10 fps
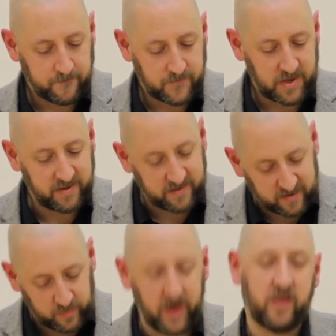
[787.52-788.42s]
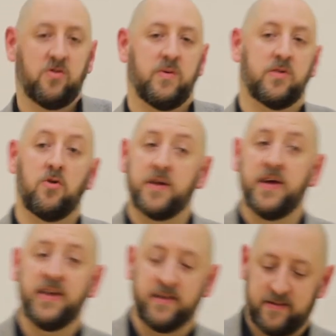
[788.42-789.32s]
He's to speak to it, not
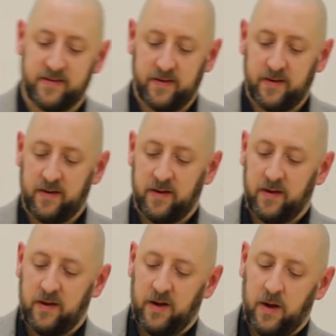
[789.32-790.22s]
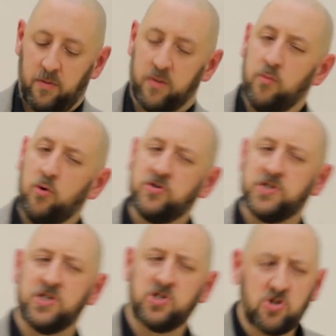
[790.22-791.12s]
hit it. But
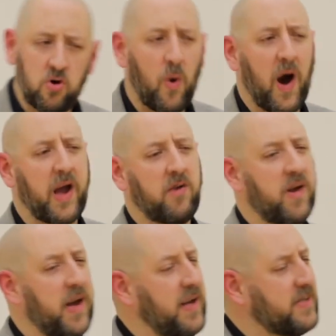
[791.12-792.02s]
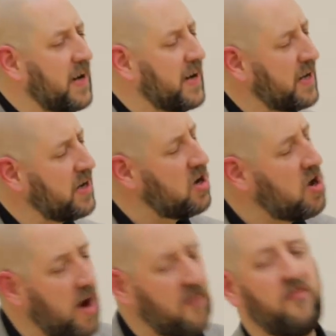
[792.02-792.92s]
Moses is so angry. He's had
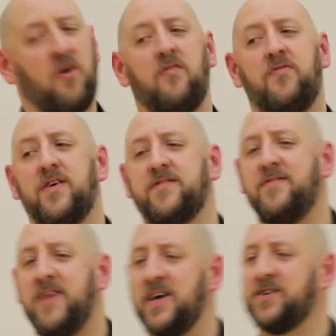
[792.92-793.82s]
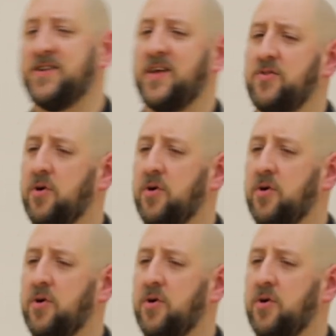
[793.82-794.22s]
enough of this nation and their